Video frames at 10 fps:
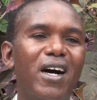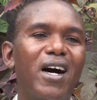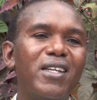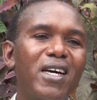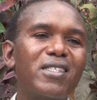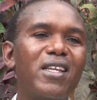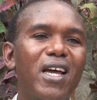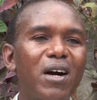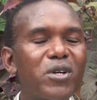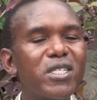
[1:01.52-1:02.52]
And that's the
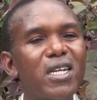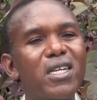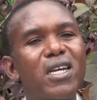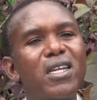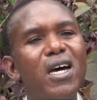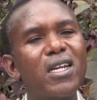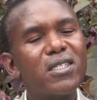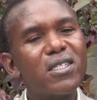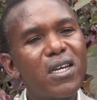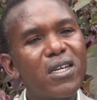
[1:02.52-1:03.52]
language that they can
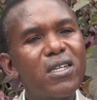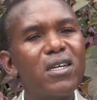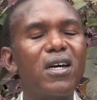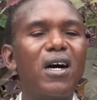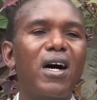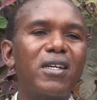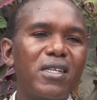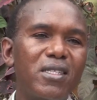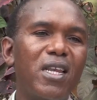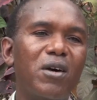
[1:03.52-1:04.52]
understand, and
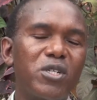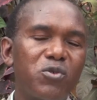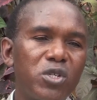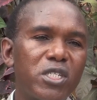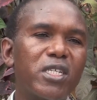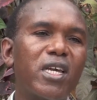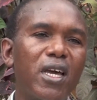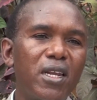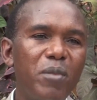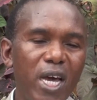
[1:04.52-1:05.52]
that's the language which
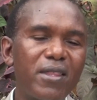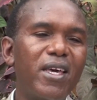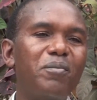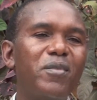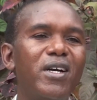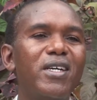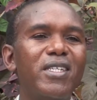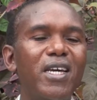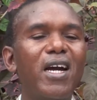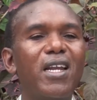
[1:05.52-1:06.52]
can make them
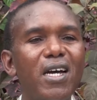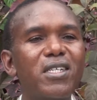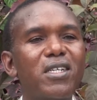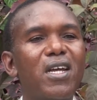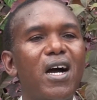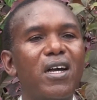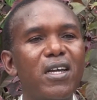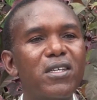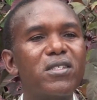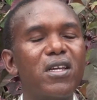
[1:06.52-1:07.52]
take an action
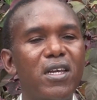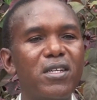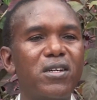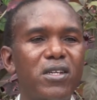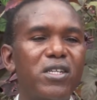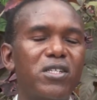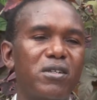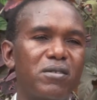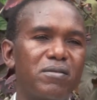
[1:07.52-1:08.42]
against land degradation.